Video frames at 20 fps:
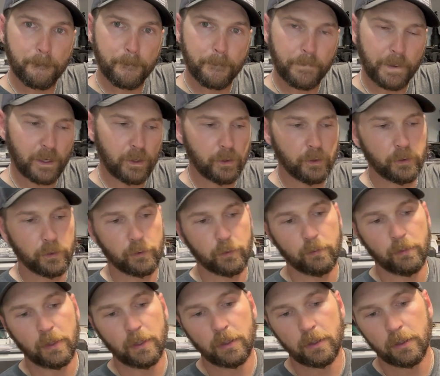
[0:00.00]

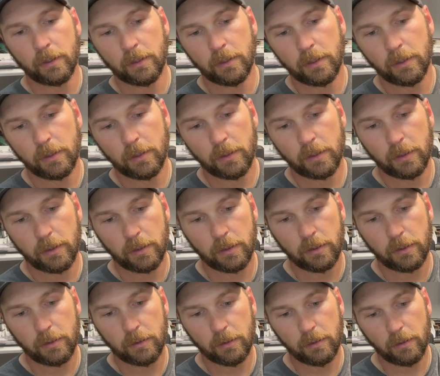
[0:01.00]
Boom!
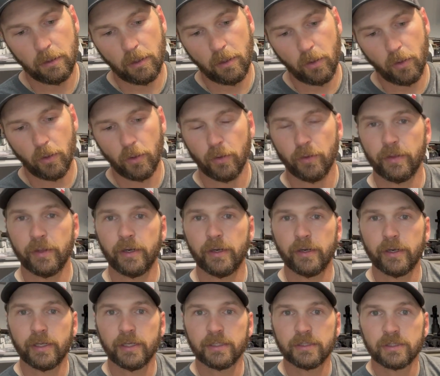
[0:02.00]
Oh, there
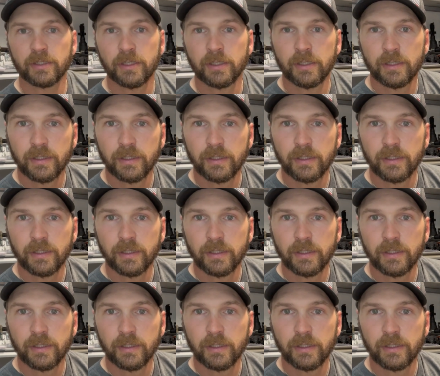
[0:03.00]
it is.